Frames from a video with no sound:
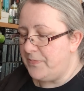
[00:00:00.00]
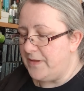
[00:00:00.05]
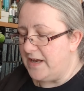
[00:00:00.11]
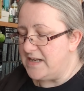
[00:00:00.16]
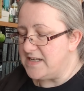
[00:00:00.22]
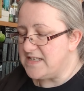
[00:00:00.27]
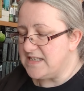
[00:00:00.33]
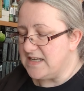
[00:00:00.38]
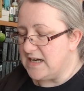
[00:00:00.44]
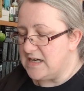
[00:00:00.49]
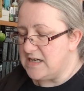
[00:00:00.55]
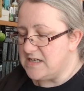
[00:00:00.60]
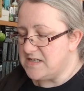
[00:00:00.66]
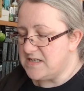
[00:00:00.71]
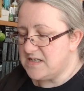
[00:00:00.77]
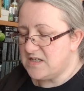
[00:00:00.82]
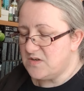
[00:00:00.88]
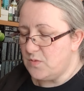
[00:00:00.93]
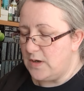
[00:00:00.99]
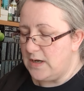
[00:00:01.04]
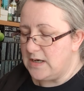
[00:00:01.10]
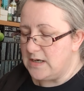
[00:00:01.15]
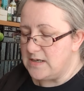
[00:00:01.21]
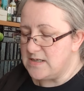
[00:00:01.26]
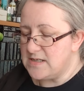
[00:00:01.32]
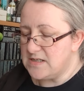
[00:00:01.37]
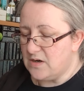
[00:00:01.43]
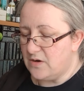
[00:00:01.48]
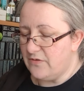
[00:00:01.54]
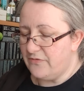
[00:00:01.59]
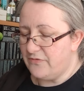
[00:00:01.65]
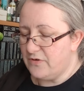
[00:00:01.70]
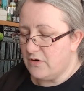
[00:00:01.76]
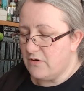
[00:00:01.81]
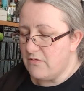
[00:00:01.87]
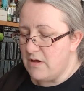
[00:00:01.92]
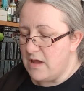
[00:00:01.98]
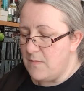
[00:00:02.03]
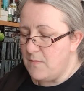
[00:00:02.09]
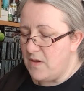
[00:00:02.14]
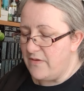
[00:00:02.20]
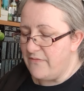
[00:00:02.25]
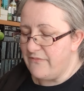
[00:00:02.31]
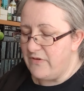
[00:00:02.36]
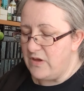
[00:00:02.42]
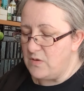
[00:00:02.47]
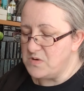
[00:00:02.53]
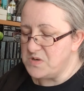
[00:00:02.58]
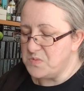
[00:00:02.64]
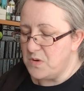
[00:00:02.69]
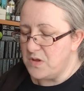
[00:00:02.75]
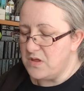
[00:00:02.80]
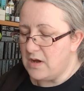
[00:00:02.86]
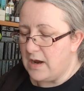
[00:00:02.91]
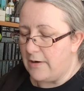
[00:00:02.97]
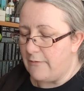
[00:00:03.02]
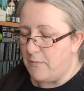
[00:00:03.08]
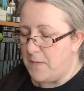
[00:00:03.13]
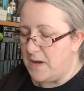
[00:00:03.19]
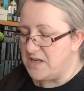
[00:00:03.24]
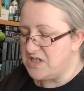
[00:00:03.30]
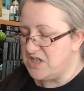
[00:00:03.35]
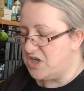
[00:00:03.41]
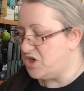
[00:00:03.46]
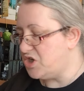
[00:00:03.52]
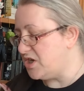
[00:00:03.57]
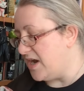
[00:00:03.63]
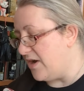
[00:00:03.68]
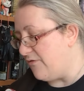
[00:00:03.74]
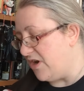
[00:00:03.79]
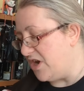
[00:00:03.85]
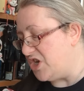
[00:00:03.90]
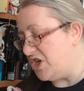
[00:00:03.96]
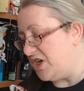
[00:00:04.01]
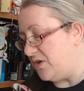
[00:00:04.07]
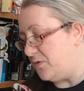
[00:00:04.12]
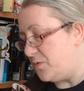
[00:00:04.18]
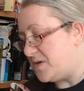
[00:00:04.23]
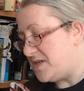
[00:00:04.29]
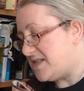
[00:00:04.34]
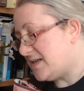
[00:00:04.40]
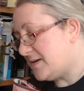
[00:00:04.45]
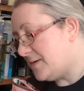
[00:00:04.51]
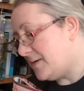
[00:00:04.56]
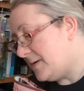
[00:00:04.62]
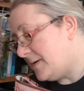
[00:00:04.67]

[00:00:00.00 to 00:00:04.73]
Inside is a sweet and soft cream infused with aromatic cherry juice.